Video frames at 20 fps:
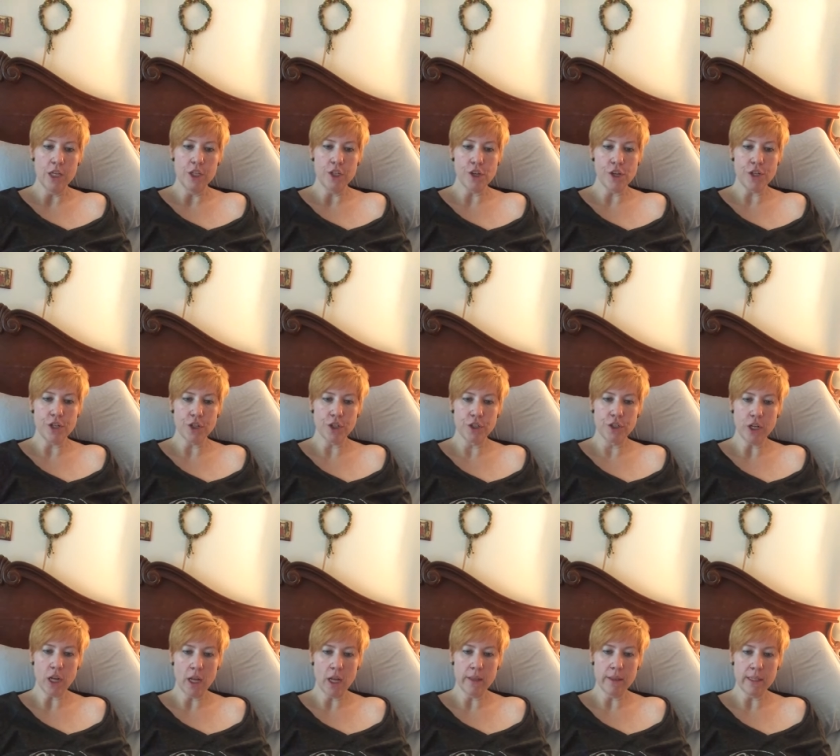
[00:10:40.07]
She
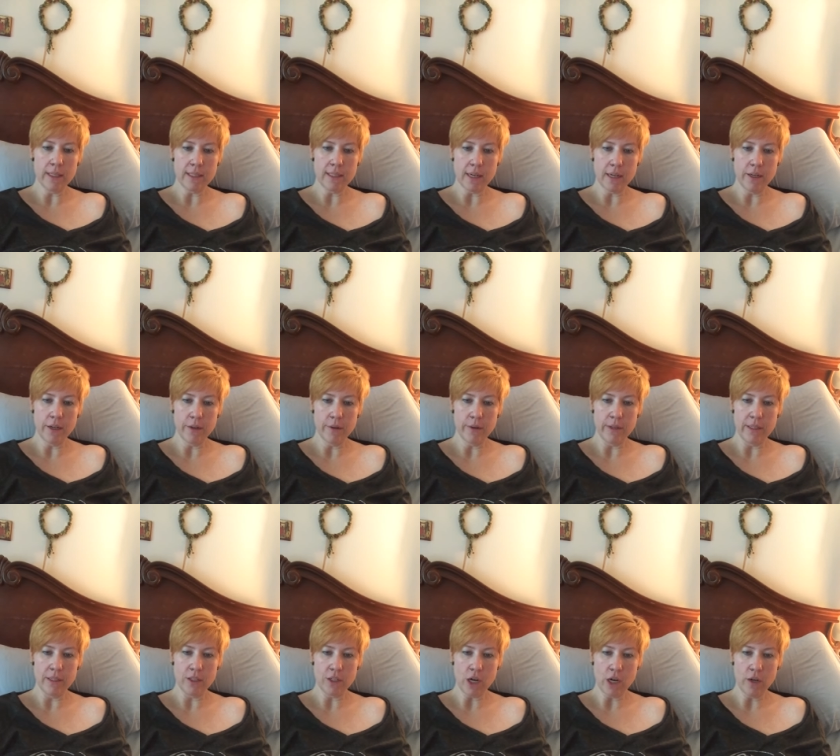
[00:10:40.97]
turned on the stereo
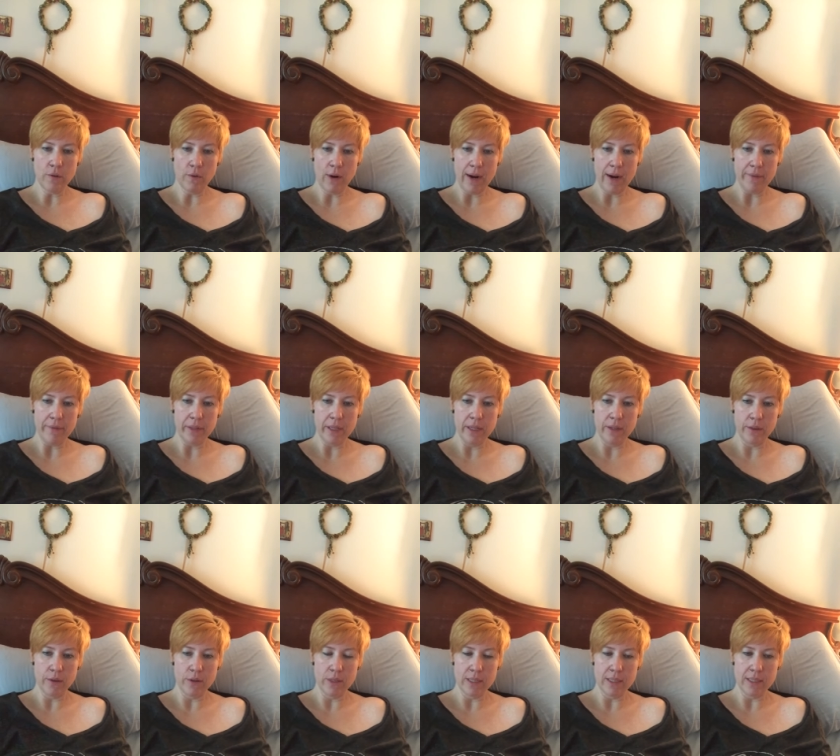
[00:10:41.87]
and started rifling
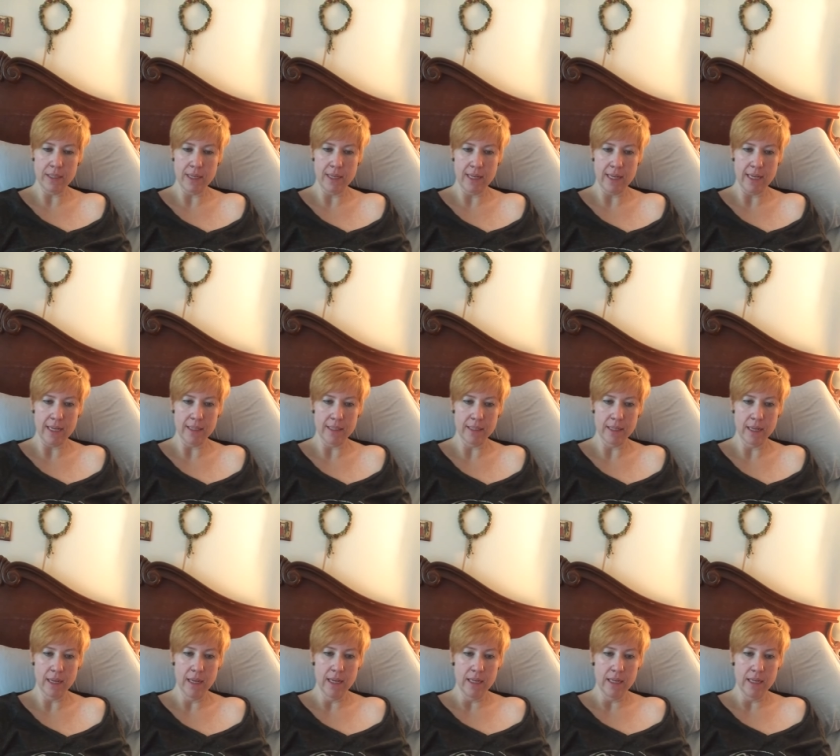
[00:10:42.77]
through the CDs